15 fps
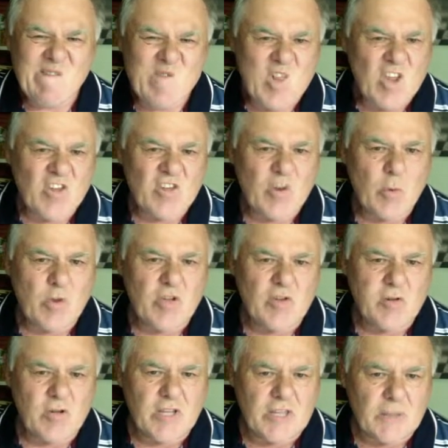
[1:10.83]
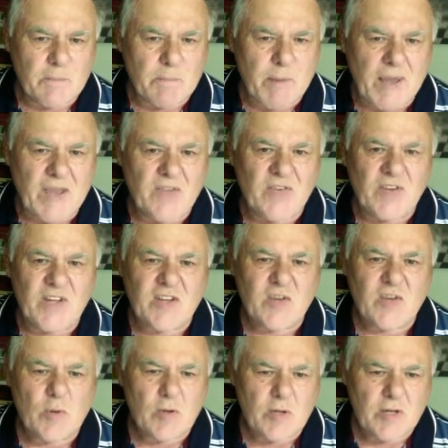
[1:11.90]
So we just look at the basics. We
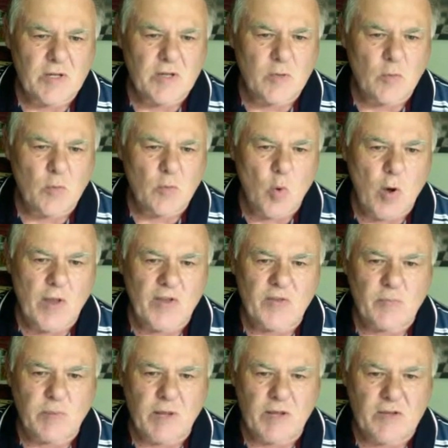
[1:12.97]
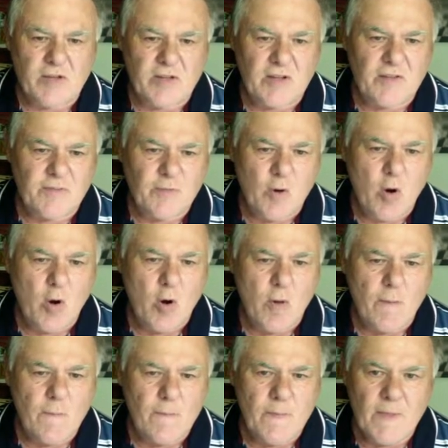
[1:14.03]
look at the white's played d4,
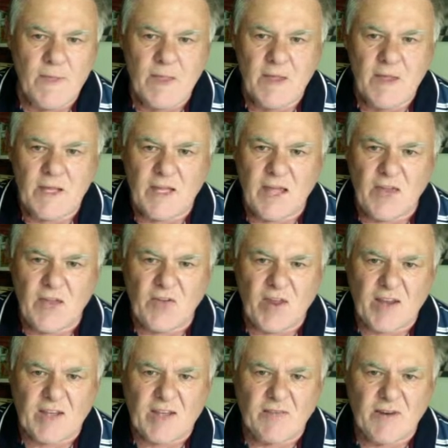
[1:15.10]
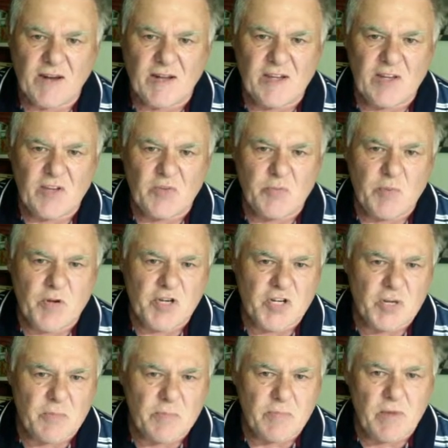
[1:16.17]
he has activated his
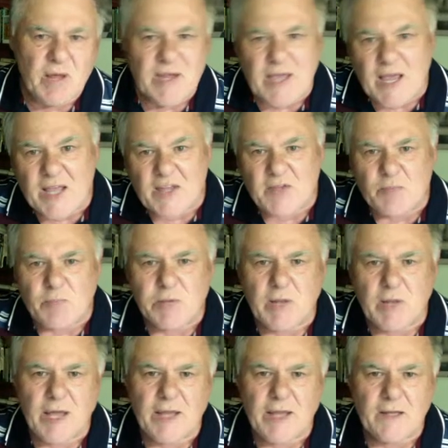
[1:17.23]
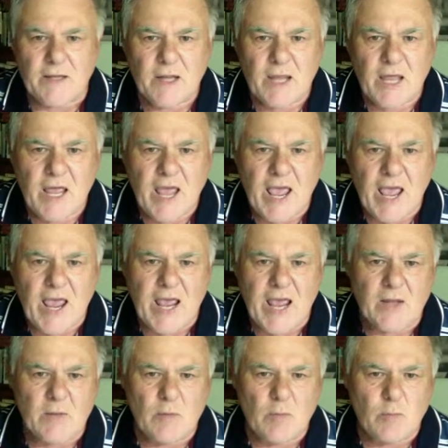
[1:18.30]
bishop, okay, it's plain, and
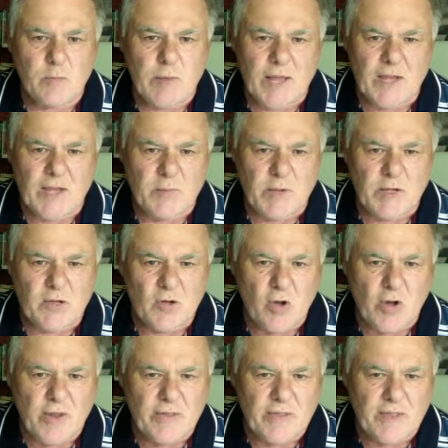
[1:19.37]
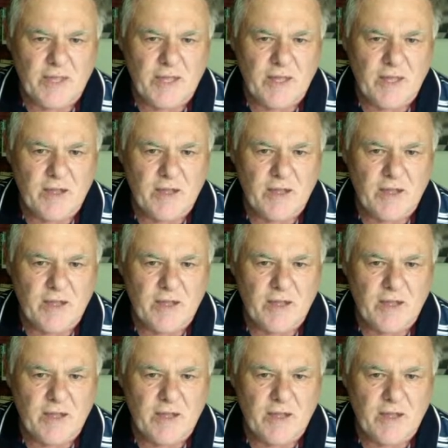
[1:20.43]
black's played knight there